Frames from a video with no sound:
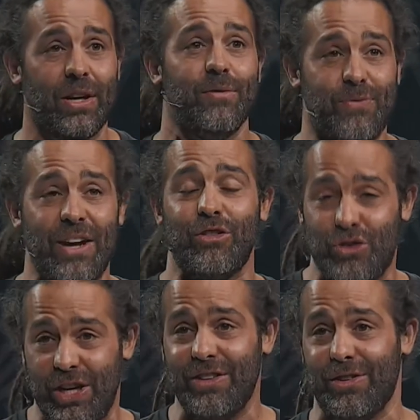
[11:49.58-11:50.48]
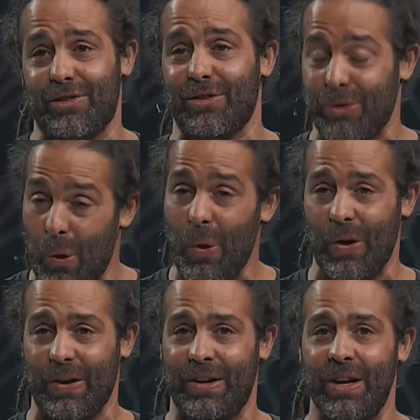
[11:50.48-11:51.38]
confess Jesus as
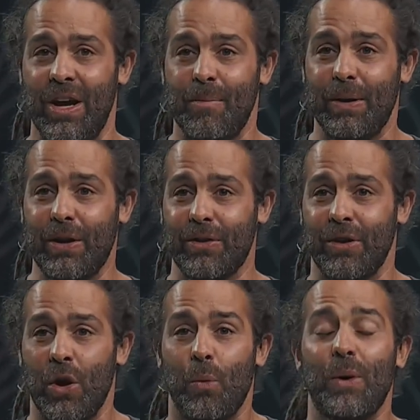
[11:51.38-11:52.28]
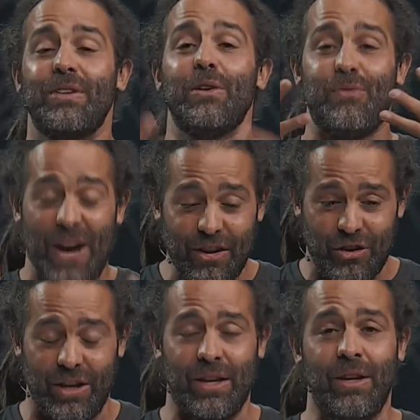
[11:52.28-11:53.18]
Lord, because with
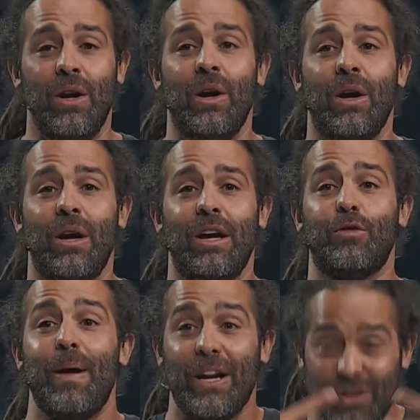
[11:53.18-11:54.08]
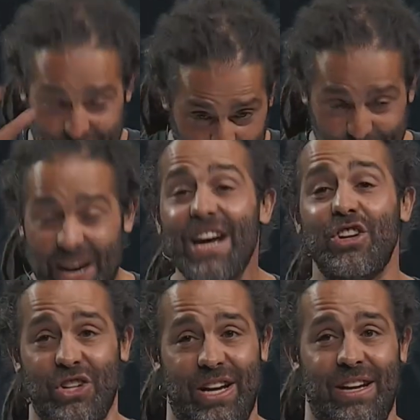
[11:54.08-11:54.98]
confession, it's made unto
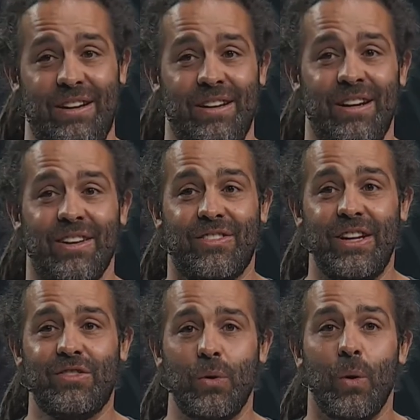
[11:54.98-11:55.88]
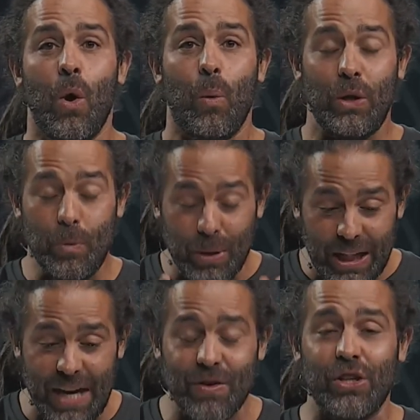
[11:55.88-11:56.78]
salvation. See, so when you
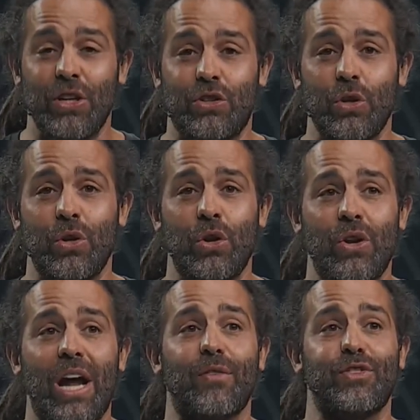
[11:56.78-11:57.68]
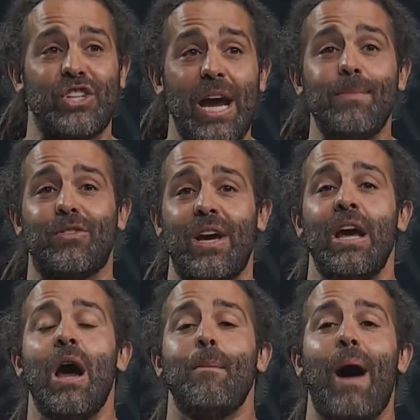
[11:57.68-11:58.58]
believe in Jesus, you're, you're not ashamed to say,
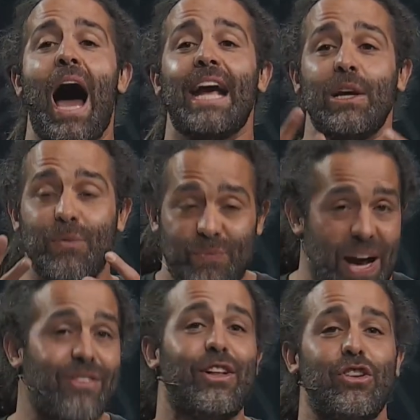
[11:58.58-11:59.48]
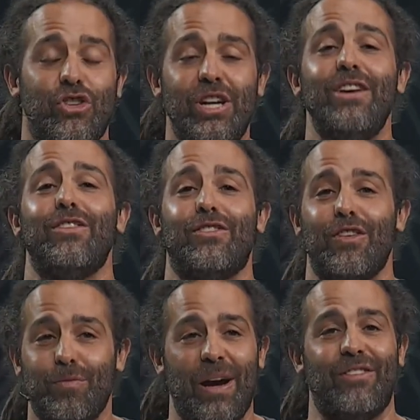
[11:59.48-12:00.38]
I confess that Jesus is my